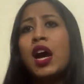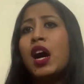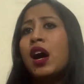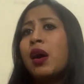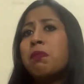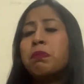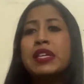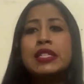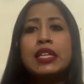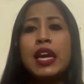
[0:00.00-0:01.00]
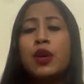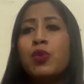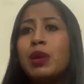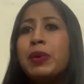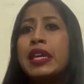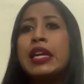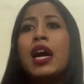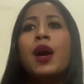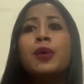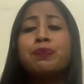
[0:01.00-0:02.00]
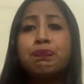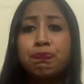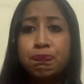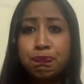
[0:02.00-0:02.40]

Uh, BCA will be um,